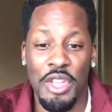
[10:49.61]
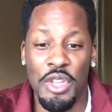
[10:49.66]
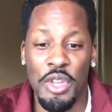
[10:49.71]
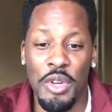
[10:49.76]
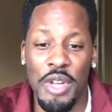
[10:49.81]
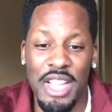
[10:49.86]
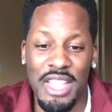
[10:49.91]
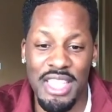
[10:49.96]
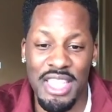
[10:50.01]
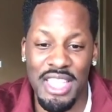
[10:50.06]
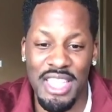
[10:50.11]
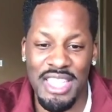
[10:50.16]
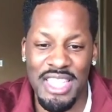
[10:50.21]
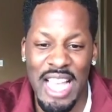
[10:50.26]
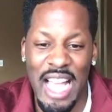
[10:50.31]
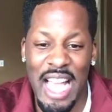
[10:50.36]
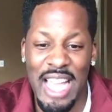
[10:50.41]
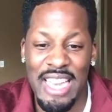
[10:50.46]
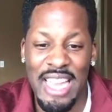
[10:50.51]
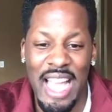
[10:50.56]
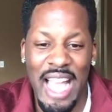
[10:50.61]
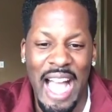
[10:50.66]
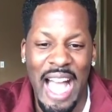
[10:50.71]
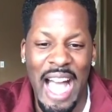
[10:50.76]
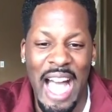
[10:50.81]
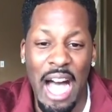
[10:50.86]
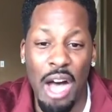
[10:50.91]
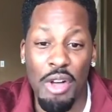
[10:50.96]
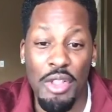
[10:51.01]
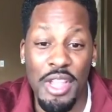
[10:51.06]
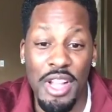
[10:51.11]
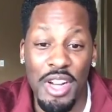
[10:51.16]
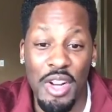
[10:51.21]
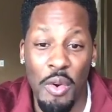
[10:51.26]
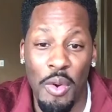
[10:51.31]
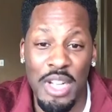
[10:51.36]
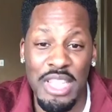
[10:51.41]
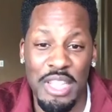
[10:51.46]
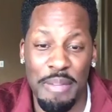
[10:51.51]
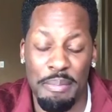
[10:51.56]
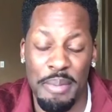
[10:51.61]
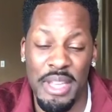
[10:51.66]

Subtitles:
You get to decide how they're going